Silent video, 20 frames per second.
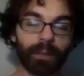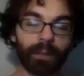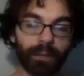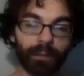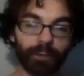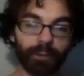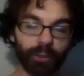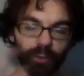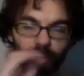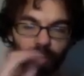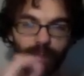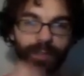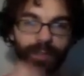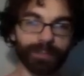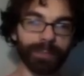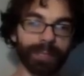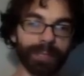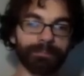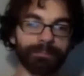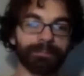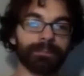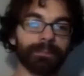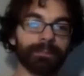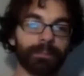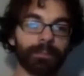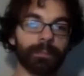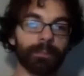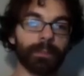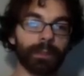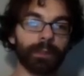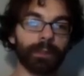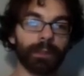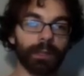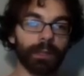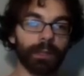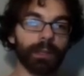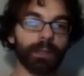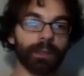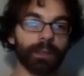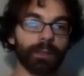just trust me.
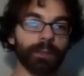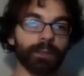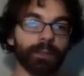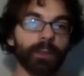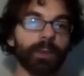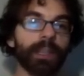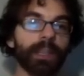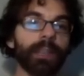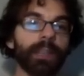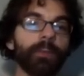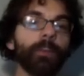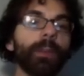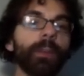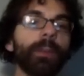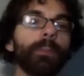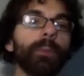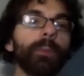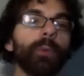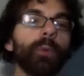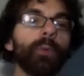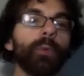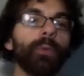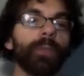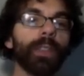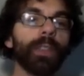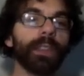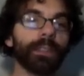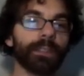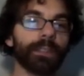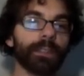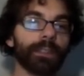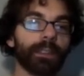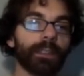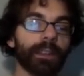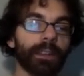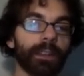So if we move this